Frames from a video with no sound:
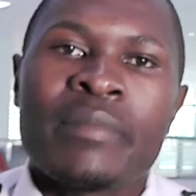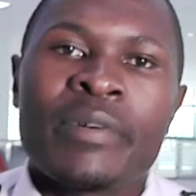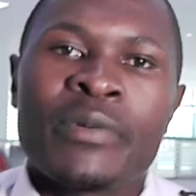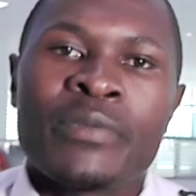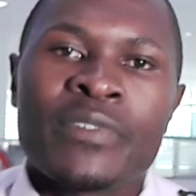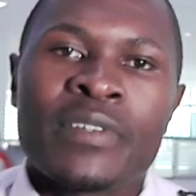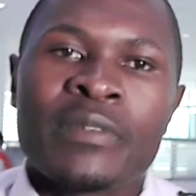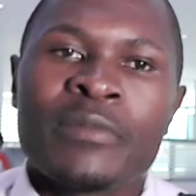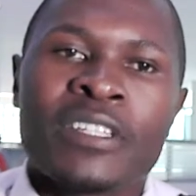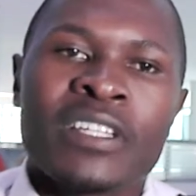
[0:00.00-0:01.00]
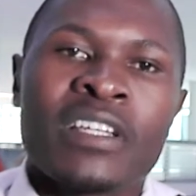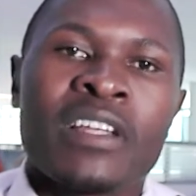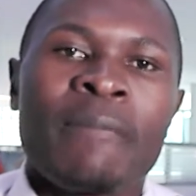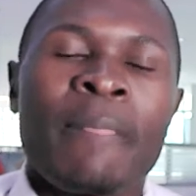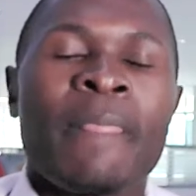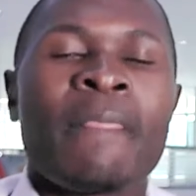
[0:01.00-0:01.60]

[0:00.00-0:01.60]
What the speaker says: Rama Homes Ltd,